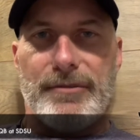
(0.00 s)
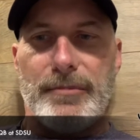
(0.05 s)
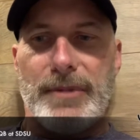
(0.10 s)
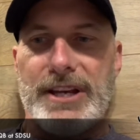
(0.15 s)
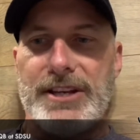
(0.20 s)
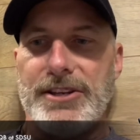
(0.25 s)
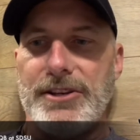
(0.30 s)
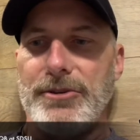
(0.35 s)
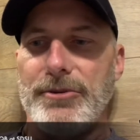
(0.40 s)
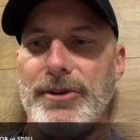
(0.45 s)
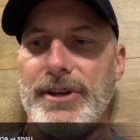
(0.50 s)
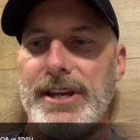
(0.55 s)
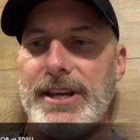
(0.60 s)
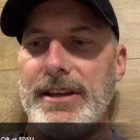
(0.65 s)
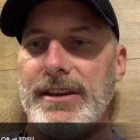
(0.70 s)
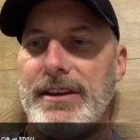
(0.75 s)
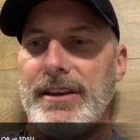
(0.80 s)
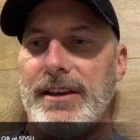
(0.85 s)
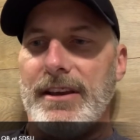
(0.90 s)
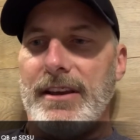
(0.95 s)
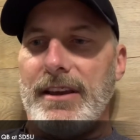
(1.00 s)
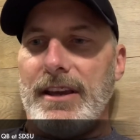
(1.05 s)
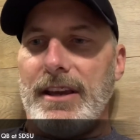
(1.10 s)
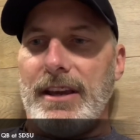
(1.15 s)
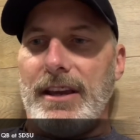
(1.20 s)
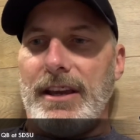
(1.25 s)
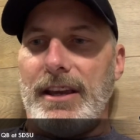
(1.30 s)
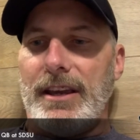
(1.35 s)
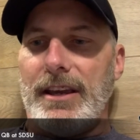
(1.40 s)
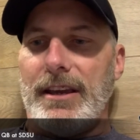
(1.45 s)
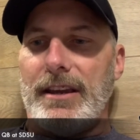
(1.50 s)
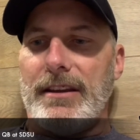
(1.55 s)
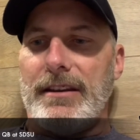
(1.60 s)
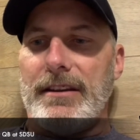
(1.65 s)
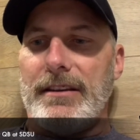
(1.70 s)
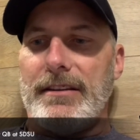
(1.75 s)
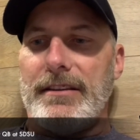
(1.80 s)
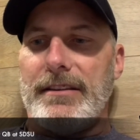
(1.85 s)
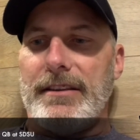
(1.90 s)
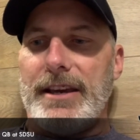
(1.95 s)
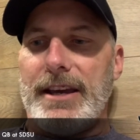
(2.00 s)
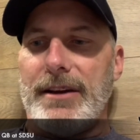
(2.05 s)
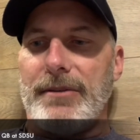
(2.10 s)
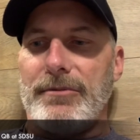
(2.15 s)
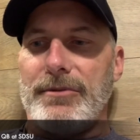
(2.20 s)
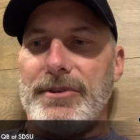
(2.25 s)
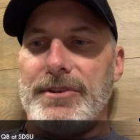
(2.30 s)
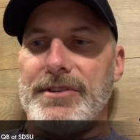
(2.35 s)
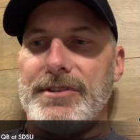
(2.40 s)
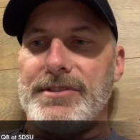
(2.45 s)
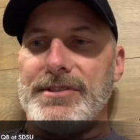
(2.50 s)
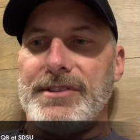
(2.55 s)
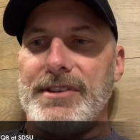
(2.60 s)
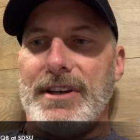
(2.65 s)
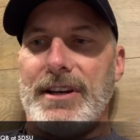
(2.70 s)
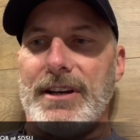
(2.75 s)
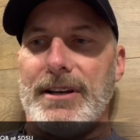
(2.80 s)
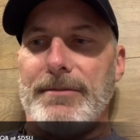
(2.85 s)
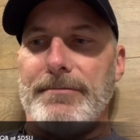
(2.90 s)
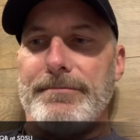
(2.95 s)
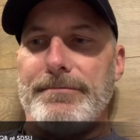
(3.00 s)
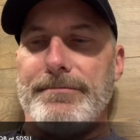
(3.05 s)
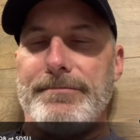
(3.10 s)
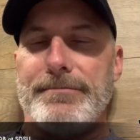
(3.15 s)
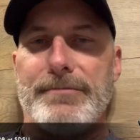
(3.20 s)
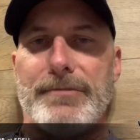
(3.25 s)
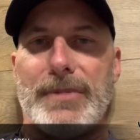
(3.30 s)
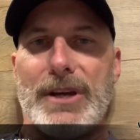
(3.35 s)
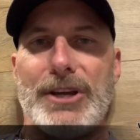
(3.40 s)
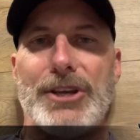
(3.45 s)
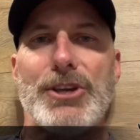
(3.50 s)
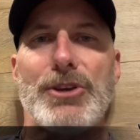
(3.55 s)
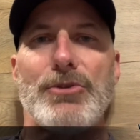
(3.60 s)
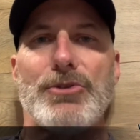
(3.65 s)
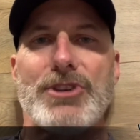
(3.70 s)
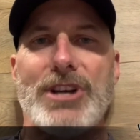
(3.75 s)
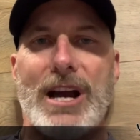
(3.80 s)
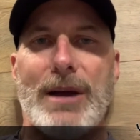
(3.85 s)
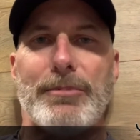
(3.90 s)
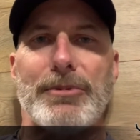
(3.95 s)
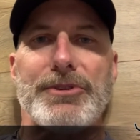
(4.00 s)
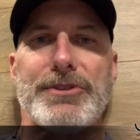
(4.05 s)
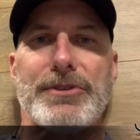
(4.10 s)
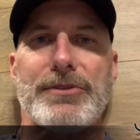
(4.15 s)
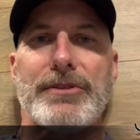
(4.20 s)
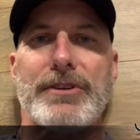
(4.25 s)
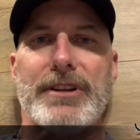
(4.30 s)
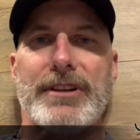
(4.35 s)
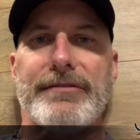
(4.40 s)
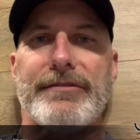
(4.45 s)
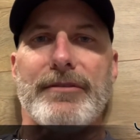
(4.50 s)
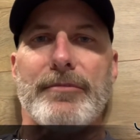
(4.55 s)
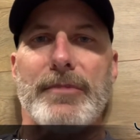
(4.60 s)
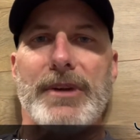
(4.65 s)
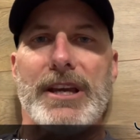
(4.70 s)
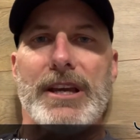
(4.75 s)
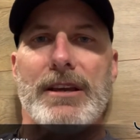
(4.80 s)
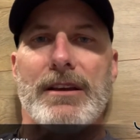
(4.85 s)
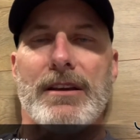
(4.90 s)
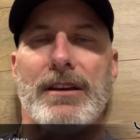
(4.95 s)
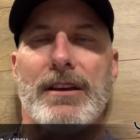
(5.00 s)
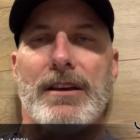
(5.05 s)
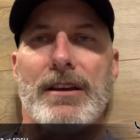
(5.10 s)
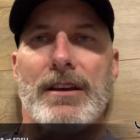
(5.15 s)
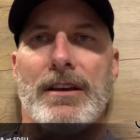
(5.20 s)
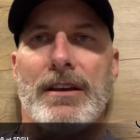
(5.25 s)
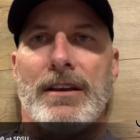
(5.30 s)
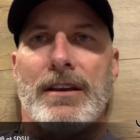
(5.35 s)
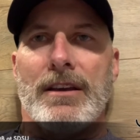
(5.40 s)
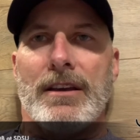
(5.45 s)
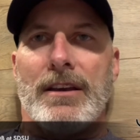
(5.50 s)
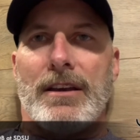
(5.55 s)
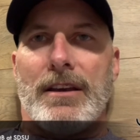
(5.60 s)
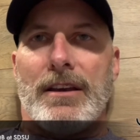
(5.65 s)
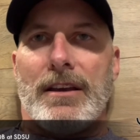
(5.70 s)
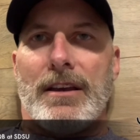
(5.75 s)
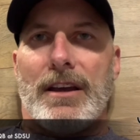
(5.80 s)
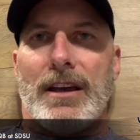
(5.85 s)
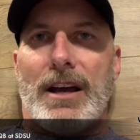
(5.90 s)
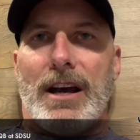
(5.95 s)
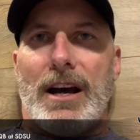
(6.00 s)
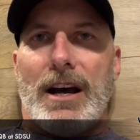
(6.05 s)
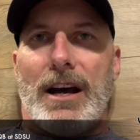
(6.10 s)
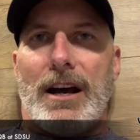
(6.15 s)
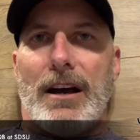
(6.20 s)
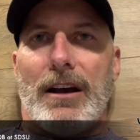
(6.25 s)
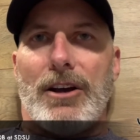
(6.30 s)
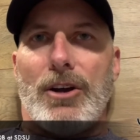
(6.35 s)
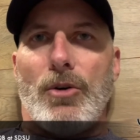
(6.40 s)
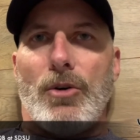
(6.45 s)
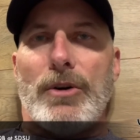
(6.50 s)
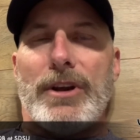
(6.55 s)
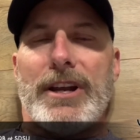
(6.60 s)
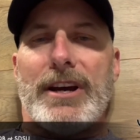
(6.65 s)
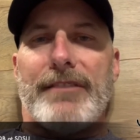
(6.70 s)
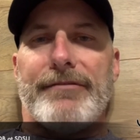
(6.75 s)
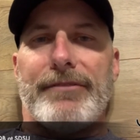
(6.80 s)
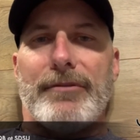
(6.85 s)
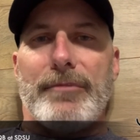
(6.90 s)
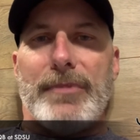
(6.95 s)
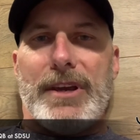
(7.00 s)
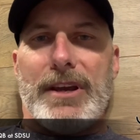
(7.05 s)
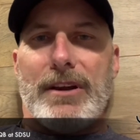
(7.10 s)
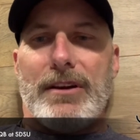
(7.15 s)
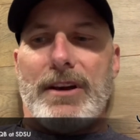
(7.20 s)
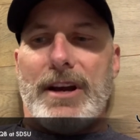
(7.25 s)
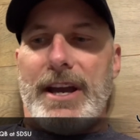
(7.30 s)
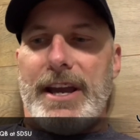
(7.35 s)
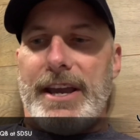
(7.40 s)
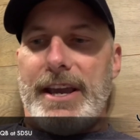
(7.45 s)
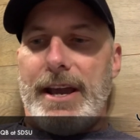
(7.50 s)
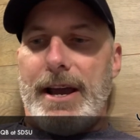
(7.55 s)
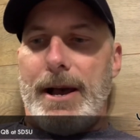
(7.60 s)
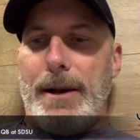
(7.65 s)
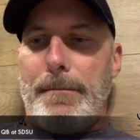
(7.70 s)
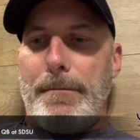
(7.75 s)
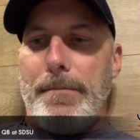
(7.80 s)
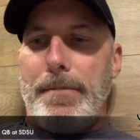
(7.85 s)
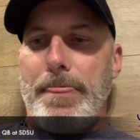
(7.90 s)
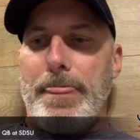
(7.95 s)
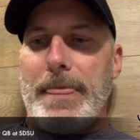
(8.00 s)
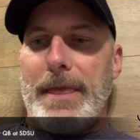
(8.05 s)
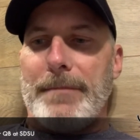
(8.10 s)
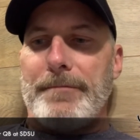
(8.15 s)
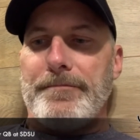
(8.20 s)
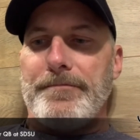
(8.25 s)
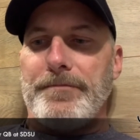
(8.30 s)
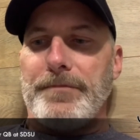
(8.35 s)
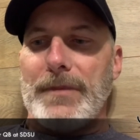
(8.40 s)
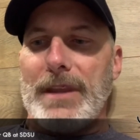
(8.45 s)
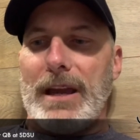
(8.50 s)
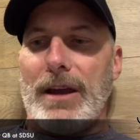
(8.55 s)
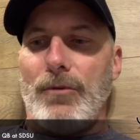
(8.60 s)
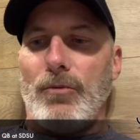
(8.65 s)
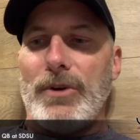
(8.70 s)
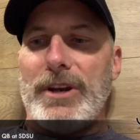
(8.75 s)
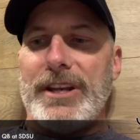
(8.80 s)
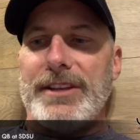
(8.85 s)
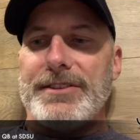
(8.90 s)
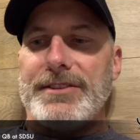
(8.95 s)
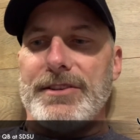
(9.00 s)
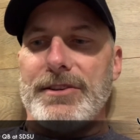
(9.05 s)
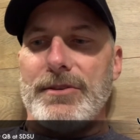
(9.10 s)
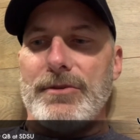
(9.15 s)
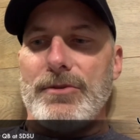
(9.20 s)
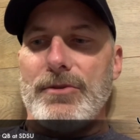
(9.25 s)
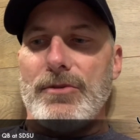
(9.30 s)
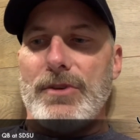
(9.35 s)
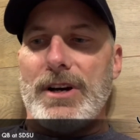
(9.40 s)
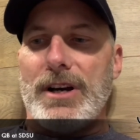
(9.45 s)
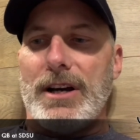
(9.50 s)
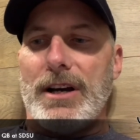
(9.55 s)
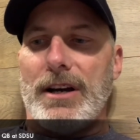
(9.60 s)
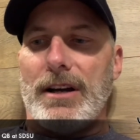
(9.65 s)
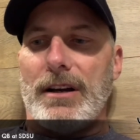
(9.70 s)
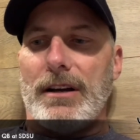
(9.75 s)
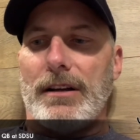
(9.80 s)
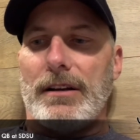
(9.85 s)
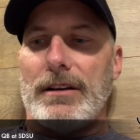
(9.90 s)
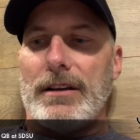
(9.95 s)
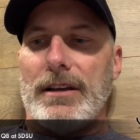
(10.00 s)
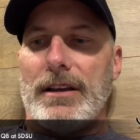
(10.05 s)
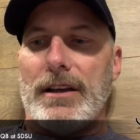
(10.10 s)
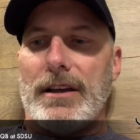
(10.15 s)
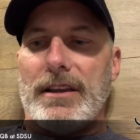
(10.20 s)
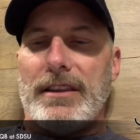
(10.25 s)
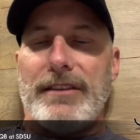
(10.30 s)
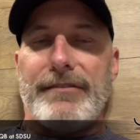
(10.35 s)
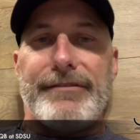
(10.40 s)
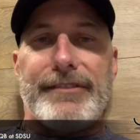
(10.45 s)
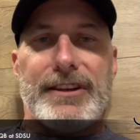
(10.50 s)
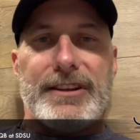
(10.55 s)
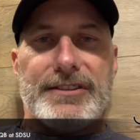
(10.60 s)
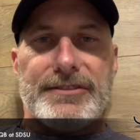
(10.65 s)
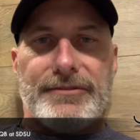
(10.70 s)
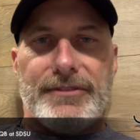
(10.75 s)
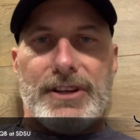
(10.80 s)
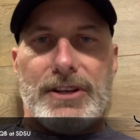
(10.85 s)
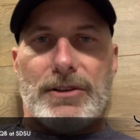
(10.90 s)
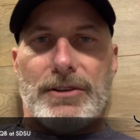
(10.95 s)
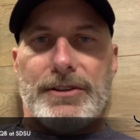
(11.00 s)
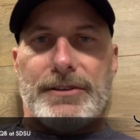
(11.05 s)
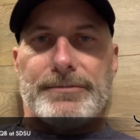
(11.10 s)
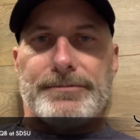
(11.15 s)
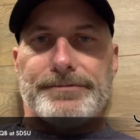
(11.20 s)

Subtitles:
my degree, and that was a huge opportunity for me. Going on from there, I went into the fitness field,